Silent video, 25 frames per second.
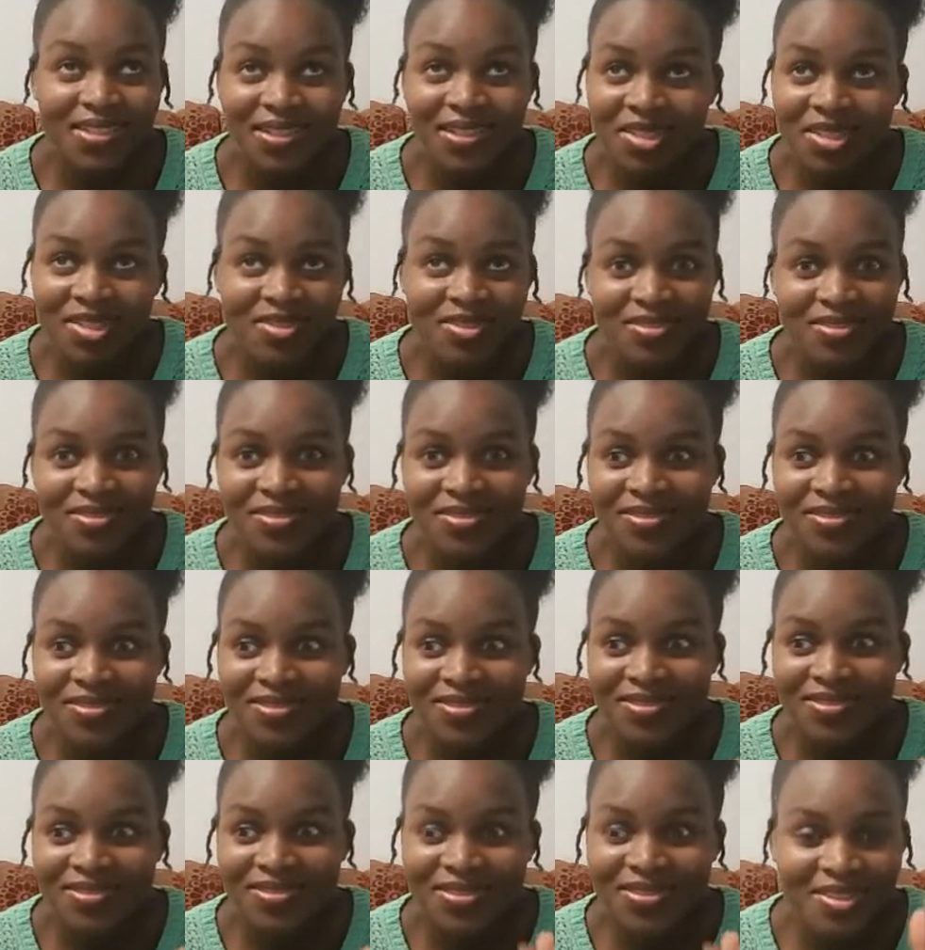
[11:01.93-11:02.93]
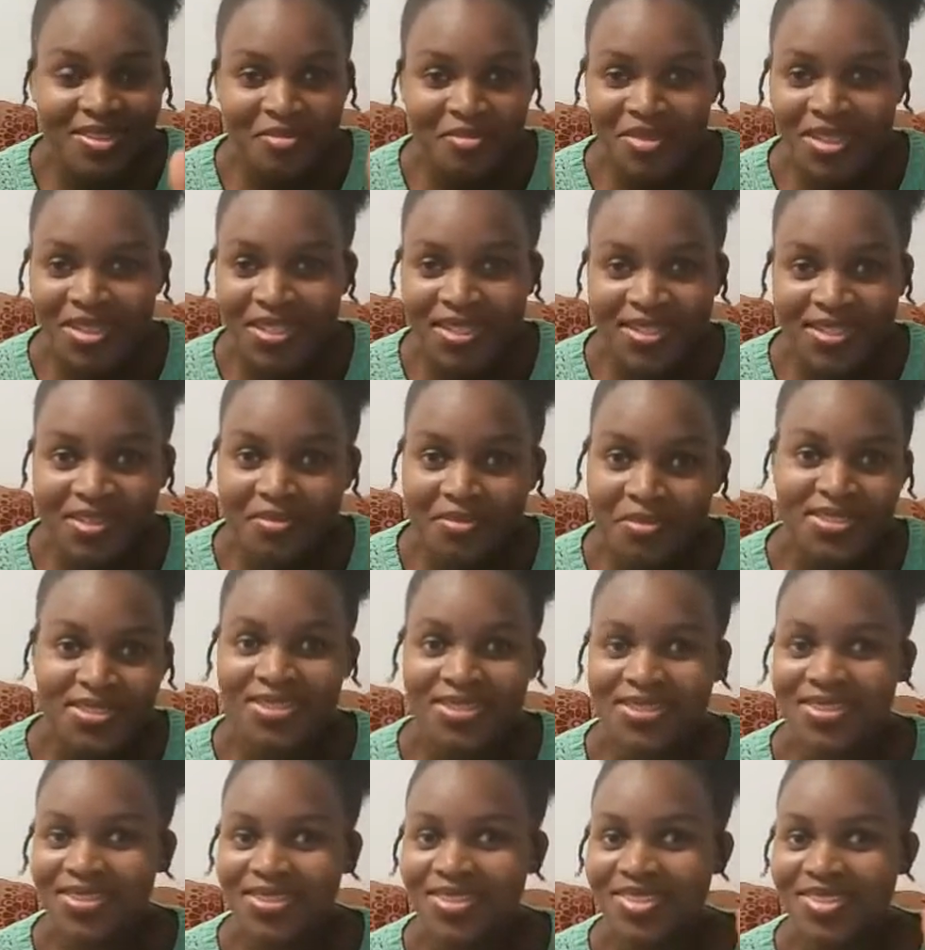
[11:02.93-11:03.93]
on my tongue. It come like the
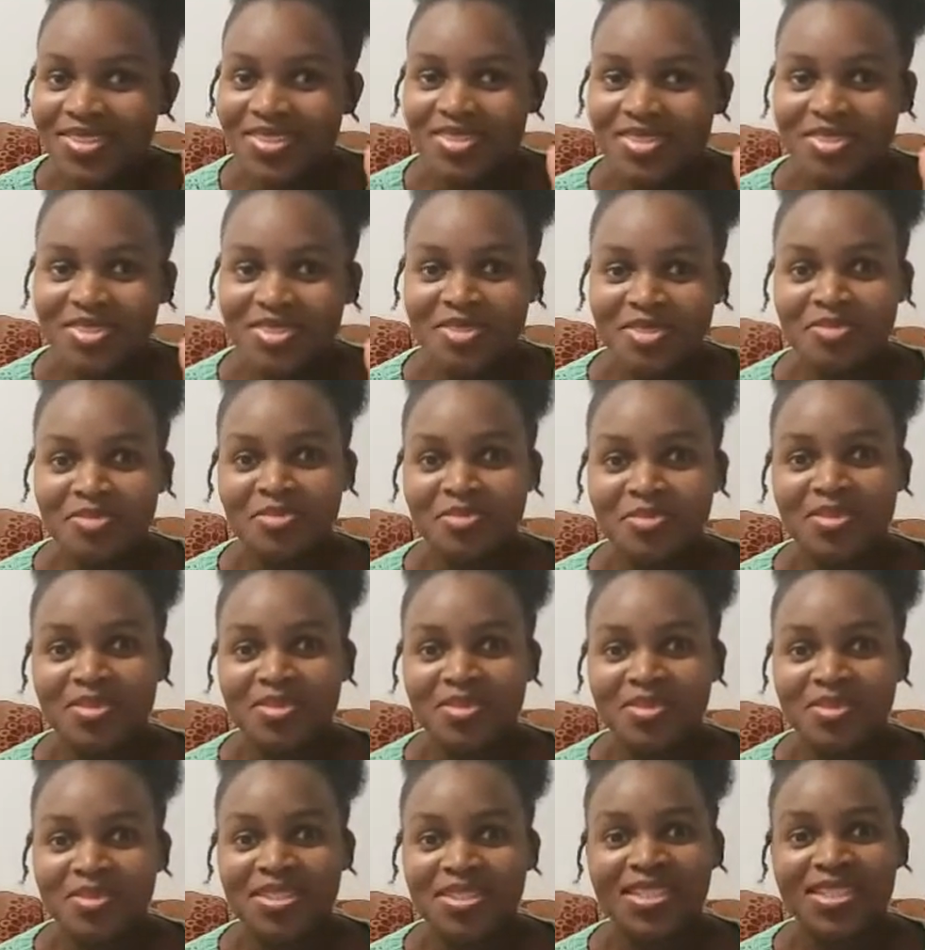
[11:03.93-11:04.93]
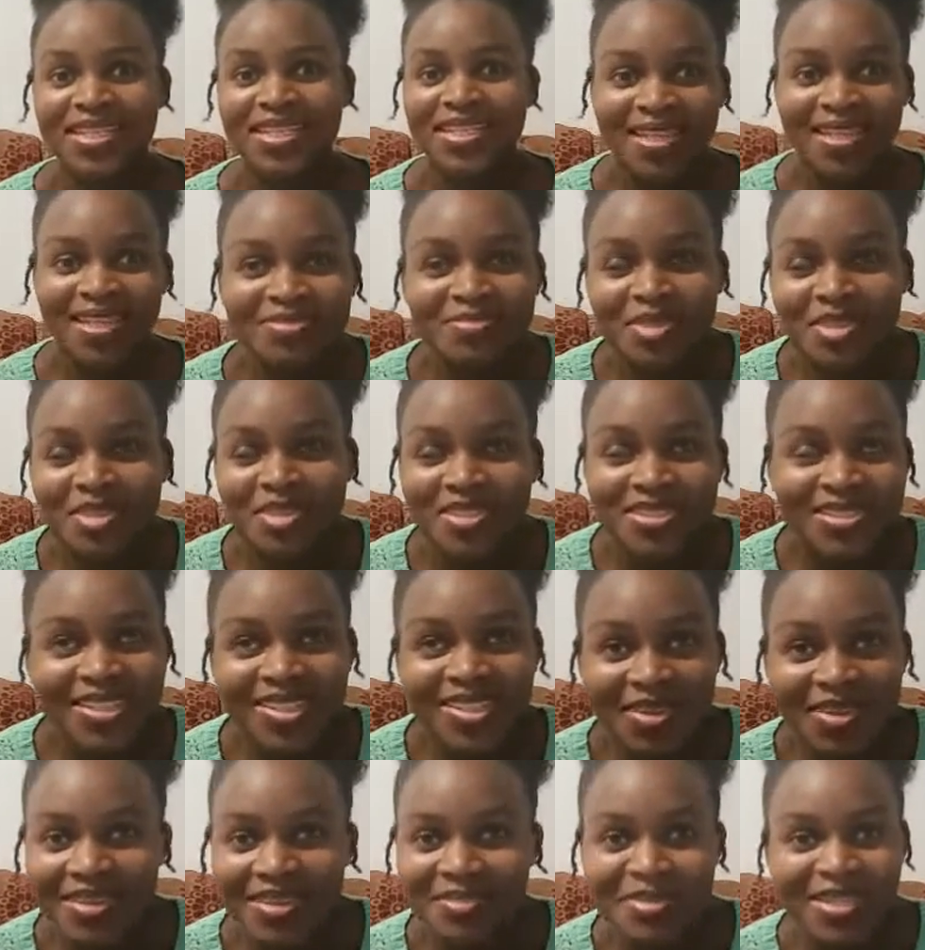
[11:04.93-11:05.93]
petadine told me an idiot. But anyway,
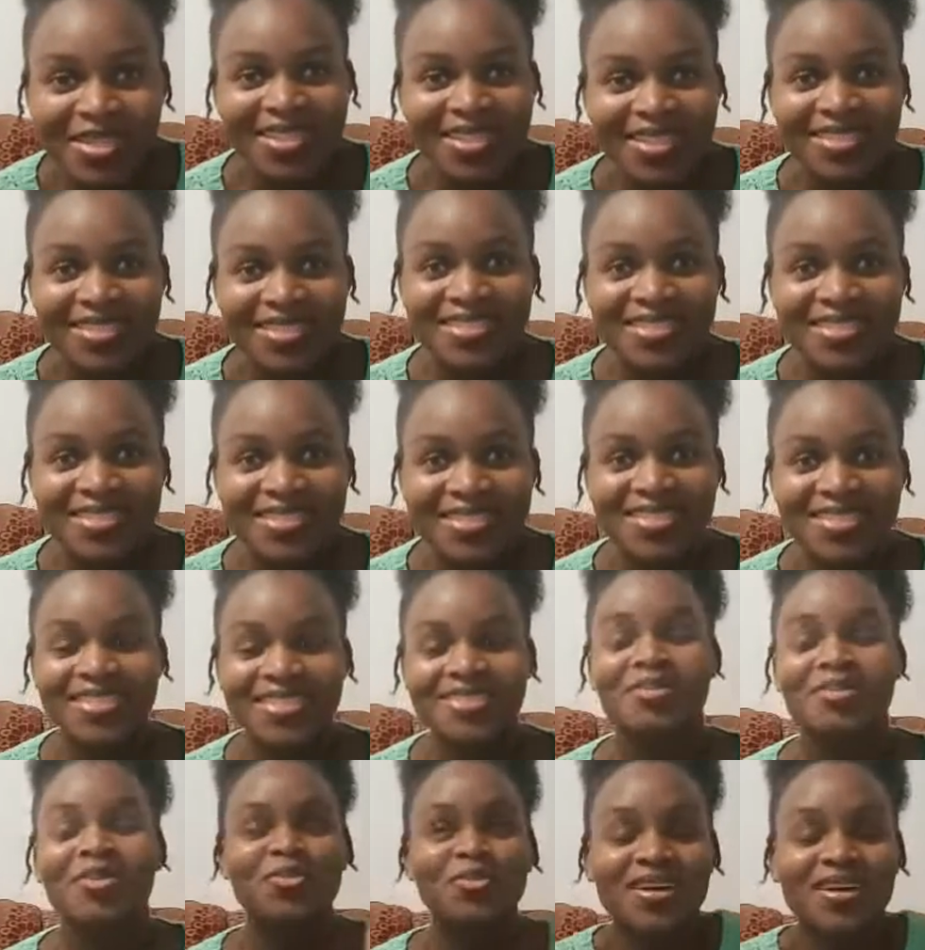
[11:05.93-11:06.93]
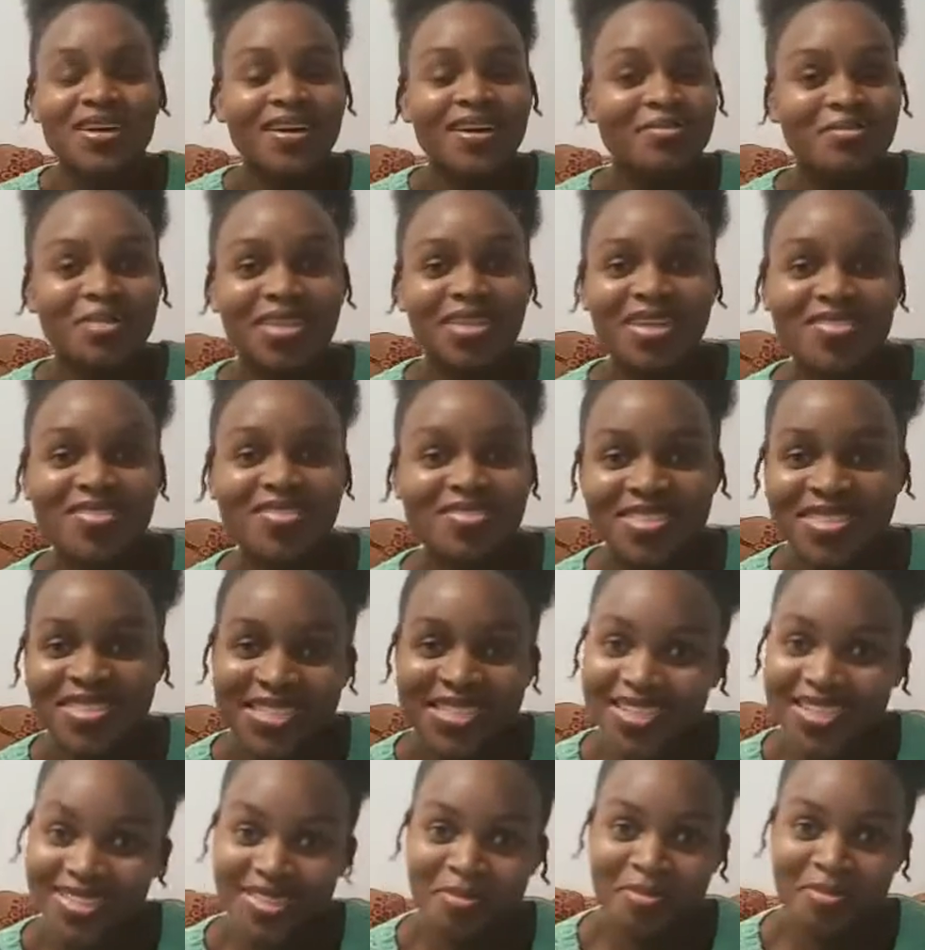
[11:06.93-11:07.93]
me not take my hope to God, me not to take that
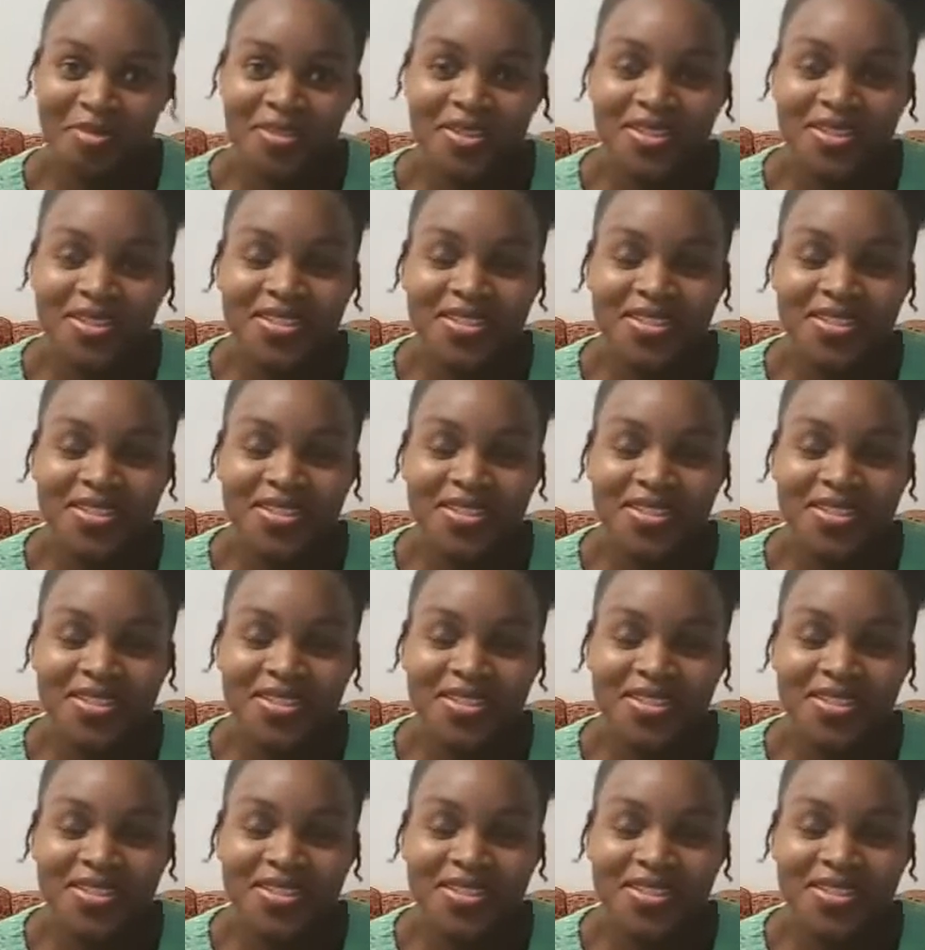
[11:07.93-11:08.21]
no more.